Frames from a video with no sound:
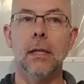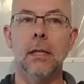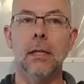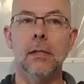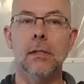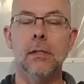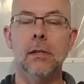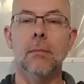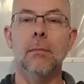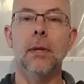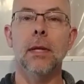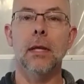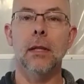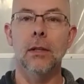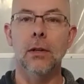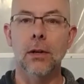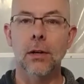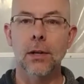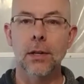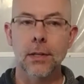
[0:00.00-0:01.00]
Somebody
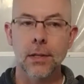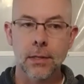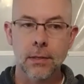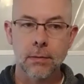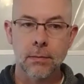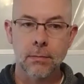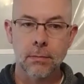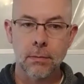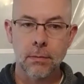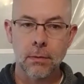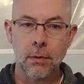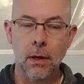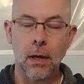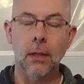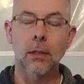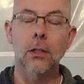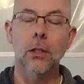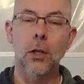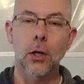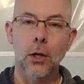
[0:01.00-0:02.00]

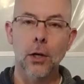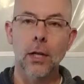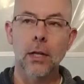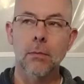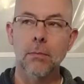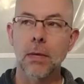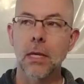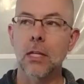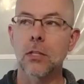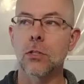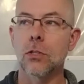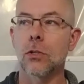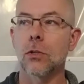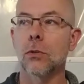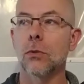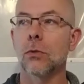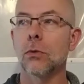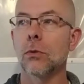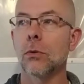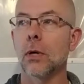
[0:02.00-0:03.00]
alerted me
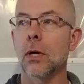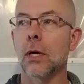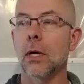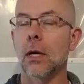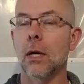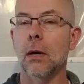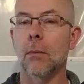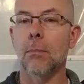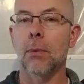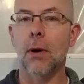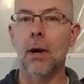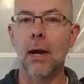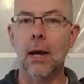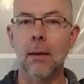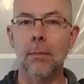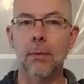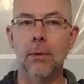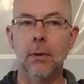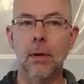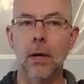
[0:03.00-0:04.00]
to a
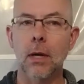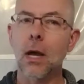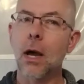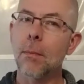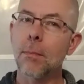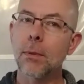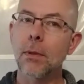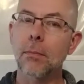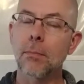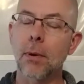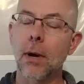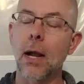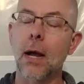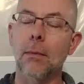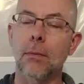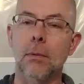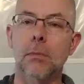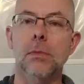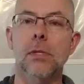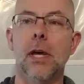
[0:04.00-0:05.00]
couple of
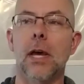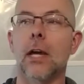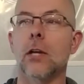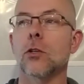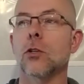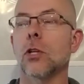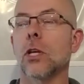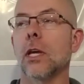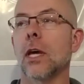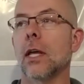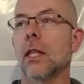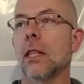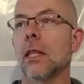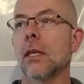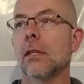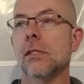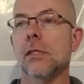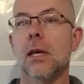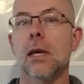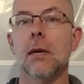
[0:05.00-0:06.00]
problems actually on the
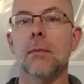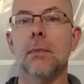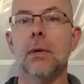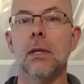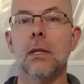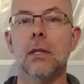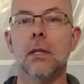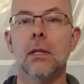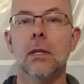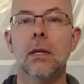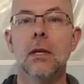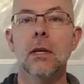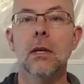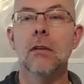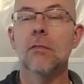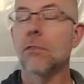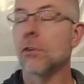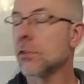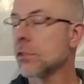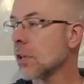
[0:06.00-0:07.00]
assignment
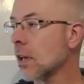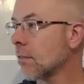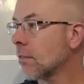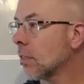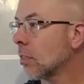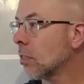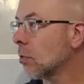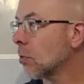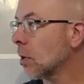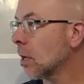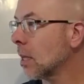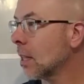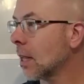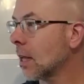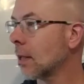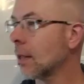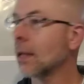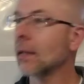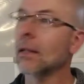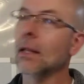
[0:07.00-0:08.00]
for 7.3.
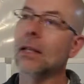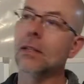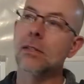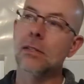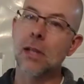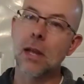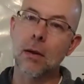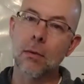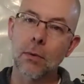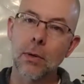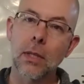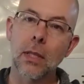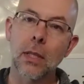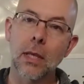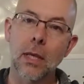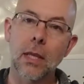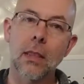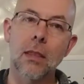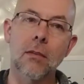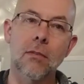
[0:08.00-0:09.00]
They're like, that's not
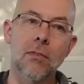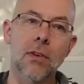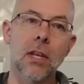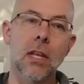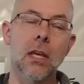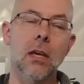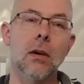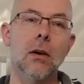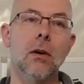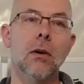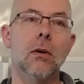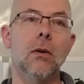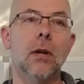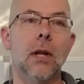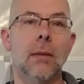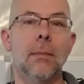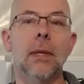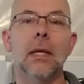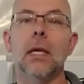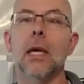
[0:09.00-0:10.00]
really in the video, and
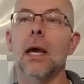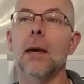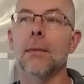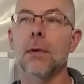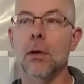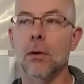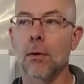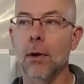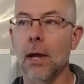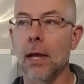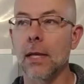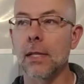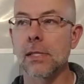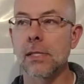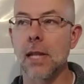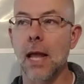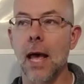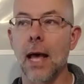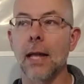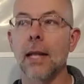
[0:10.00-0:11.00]
I'm like, yeah, you're right, it's
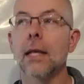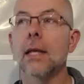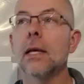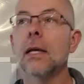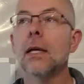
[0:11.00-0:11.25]
not.